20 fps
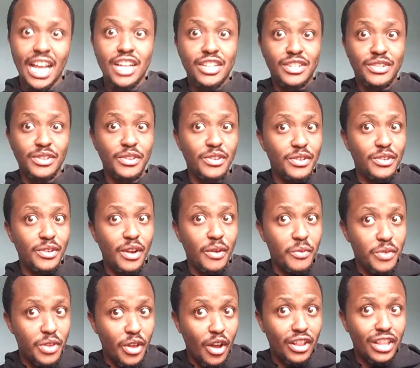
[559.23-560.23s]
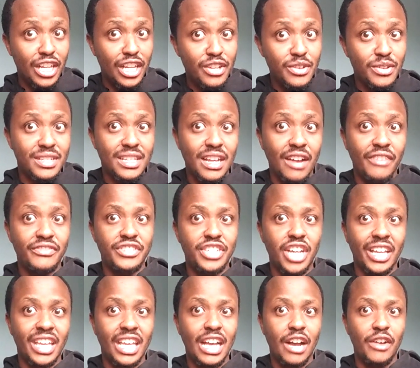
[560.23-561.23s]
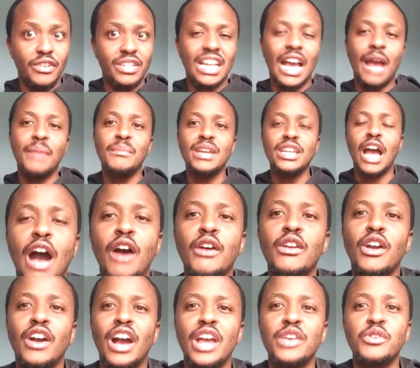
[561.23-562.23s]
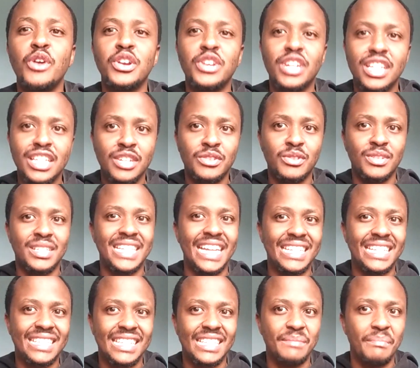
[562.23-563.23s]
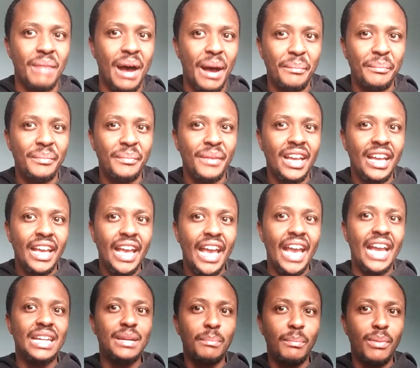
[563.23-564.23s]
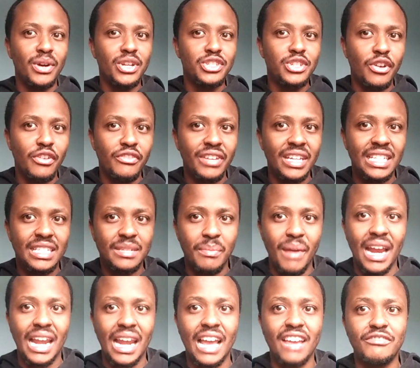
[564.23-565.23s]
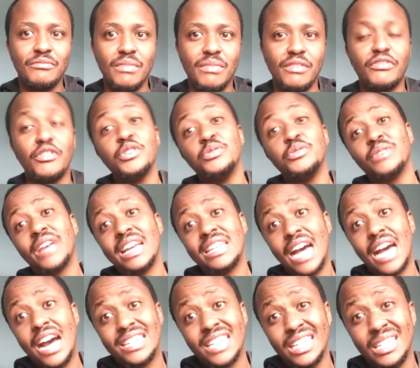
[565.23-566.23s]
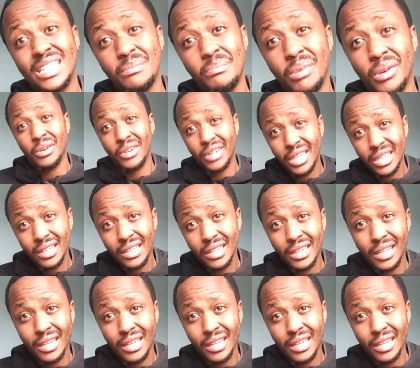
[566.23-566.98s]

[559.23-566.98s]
So with all the new stuff checking out, I mean, how long are you going to listen to Stacey's Mom and Bon Jovi, It's My Life, before you get utterly bored?